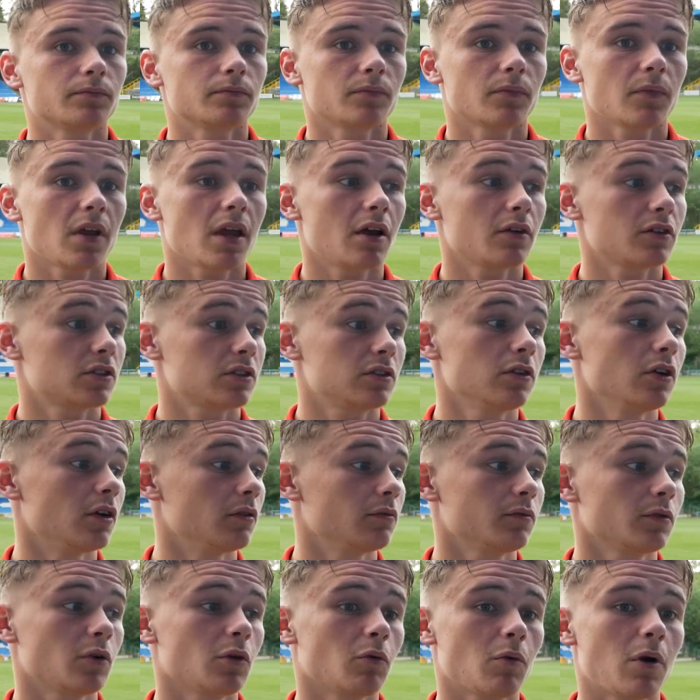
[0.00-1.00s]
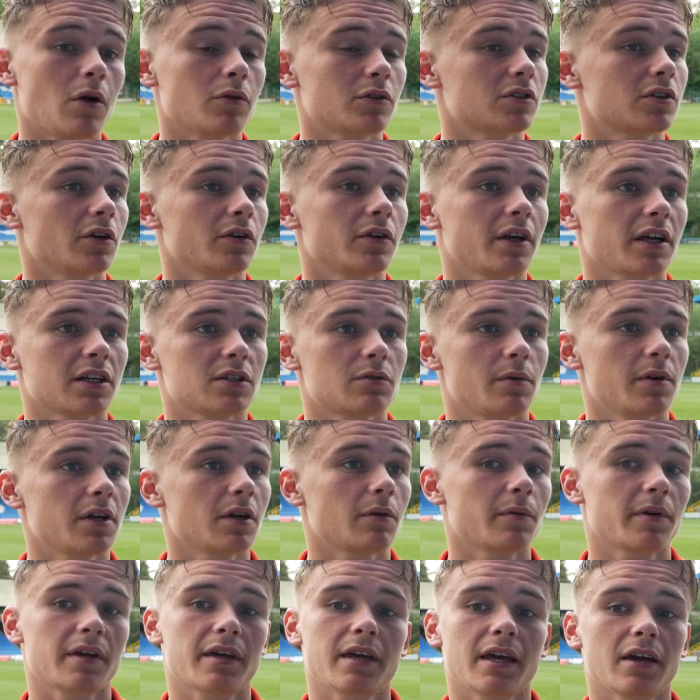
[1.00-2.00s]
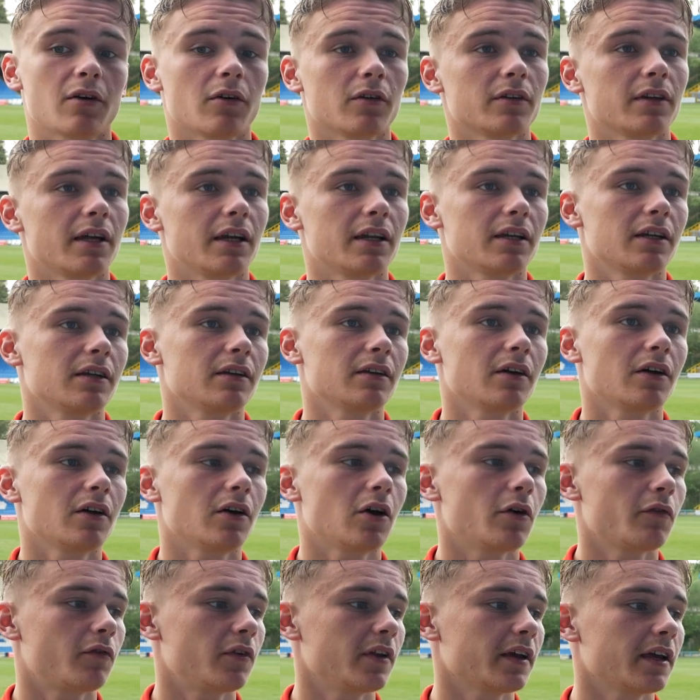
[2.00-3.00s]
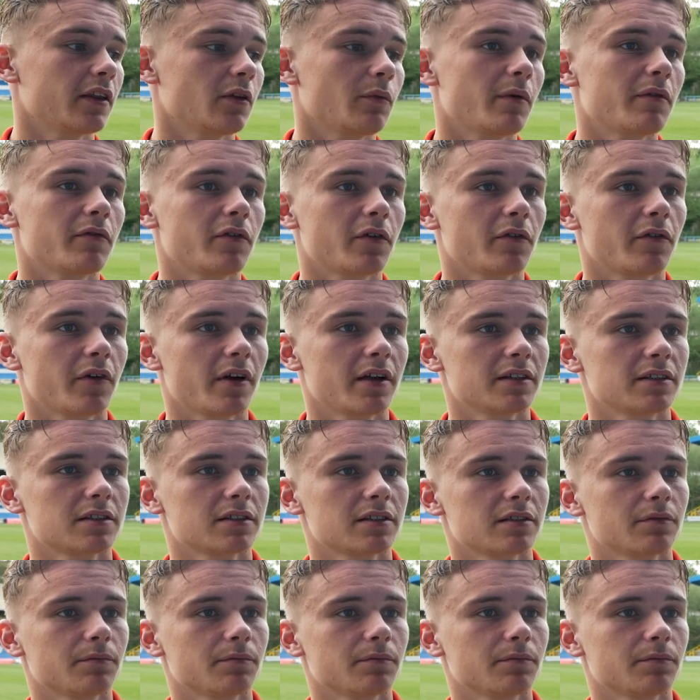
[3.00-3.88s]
just look, got Wellstone next week. We can kick on then and hopefully get the win for the fans.